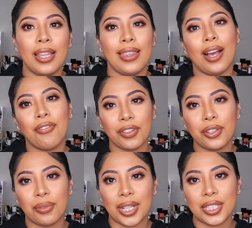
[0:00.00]
not for
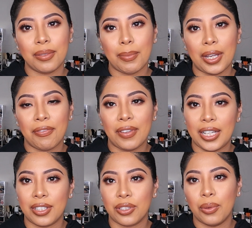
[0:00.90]
the rest of my
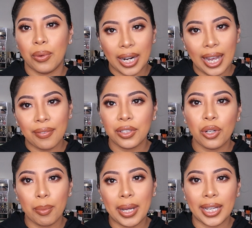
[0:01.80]
face, or I have to
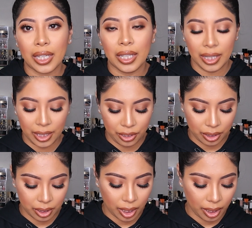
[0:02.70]
go back in and
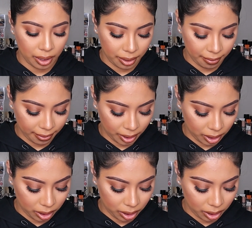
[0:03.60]
just kind of